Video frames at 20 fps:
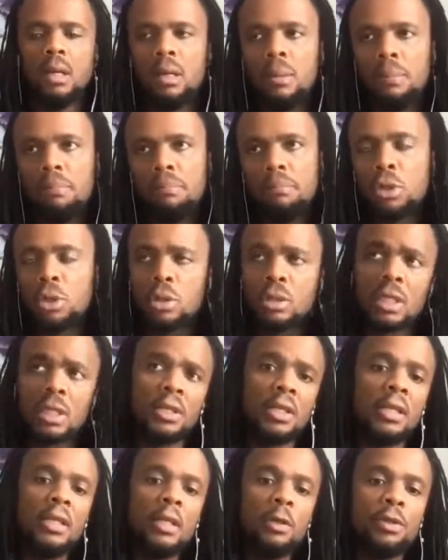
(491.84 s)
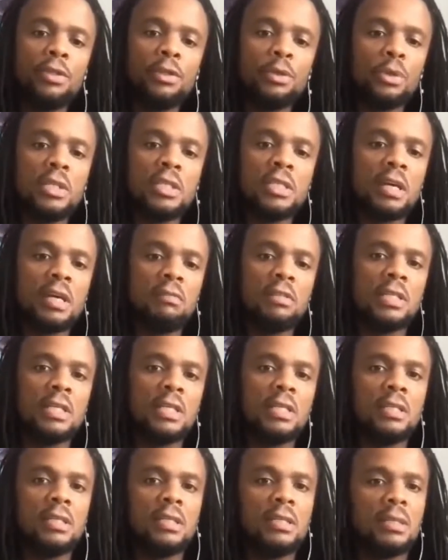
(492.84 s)
Because the great thing with 2G services
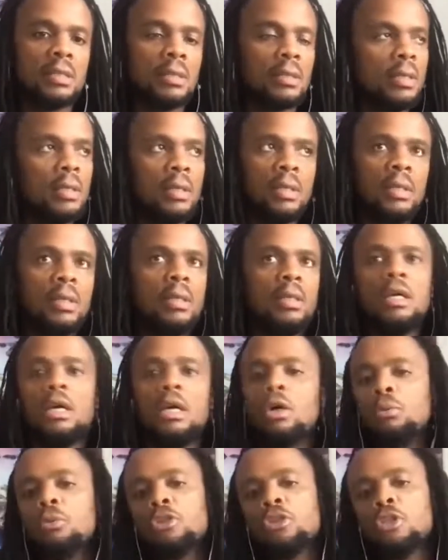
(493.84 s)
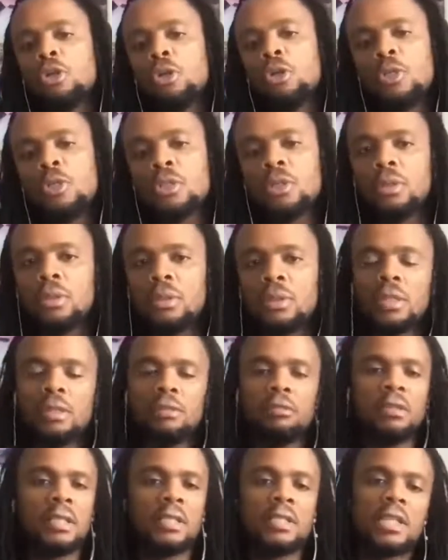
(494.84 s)
is they're almost always on.
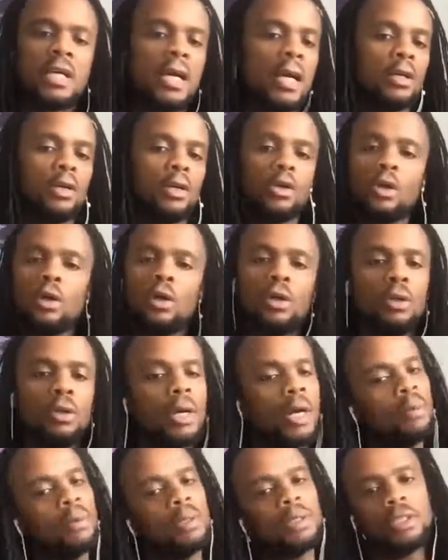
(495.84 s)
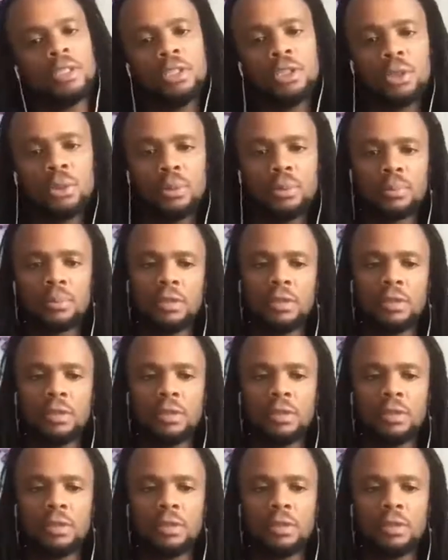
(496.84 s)
If I try and call you, I will reach you.